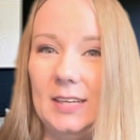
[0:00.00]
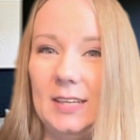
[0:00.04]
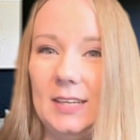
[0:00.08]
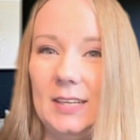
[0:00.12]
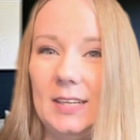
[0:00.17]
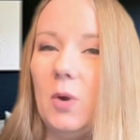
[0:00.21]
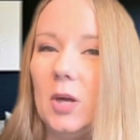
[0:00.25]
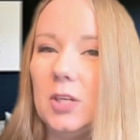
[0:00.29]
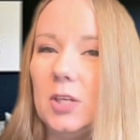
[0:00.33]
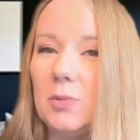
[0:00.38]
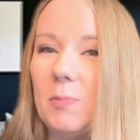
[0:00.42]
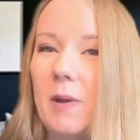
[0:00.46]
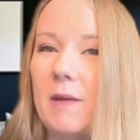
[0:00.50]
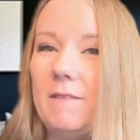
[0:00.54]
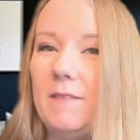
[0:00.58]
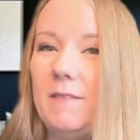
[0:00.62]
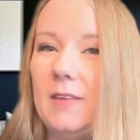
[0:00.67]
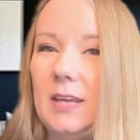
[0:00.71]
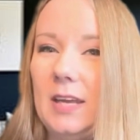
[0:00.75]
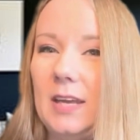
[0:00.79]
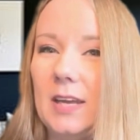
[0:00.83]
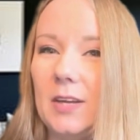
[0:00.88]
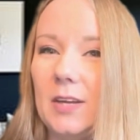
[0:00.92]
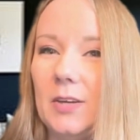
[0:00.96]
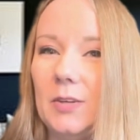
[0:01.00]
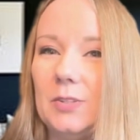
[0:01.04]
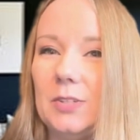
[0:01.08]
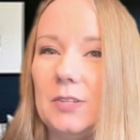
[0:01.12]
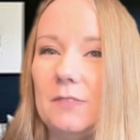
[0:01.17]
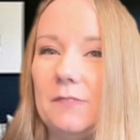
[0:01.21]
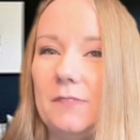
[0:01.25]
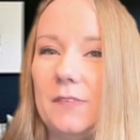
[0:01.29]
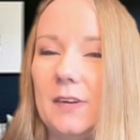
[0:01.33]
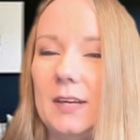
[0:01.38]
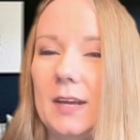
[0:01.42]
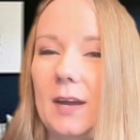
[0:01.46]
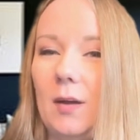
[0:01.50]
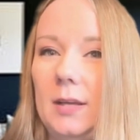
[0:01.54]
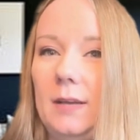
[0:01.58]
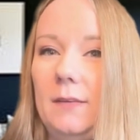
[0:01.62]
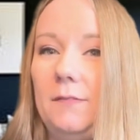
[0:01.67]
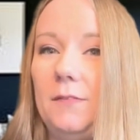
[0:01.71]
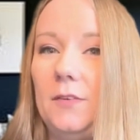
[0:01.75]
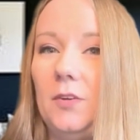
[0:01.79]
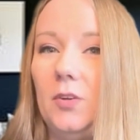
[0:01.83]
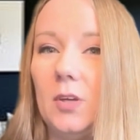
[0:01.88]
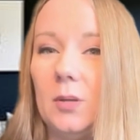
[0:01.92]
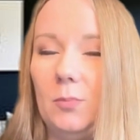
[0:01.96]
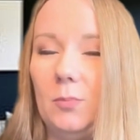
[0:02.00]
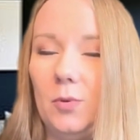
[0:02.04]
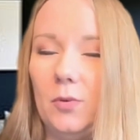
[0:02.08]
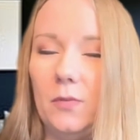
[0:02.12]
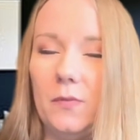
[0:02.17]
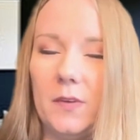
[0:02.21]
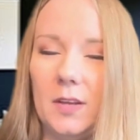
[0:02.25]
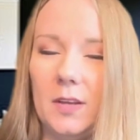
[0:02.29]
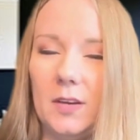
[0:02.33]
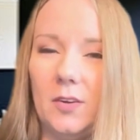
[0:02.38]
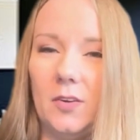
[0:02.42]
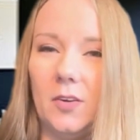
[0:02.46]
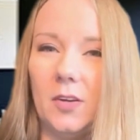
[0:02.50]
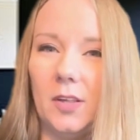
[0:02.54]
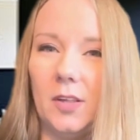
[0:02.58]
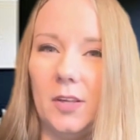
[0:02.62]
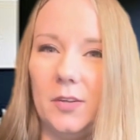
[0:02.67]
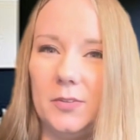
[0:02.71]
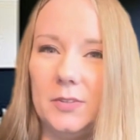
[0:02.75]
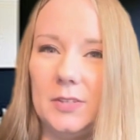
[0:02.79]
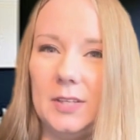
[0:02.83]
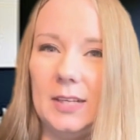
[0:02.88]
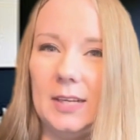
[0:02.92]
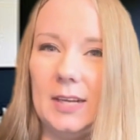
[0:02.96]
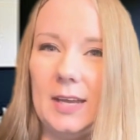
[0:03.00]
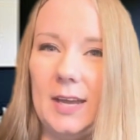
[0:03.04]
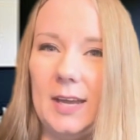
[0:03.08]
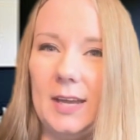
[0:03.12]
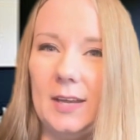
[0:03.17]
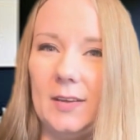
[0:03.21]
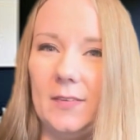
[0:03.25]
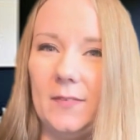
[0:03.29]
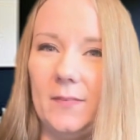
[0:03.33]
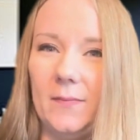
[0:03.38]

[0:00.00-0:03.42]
Watch my video to find out if you can move in on closing day.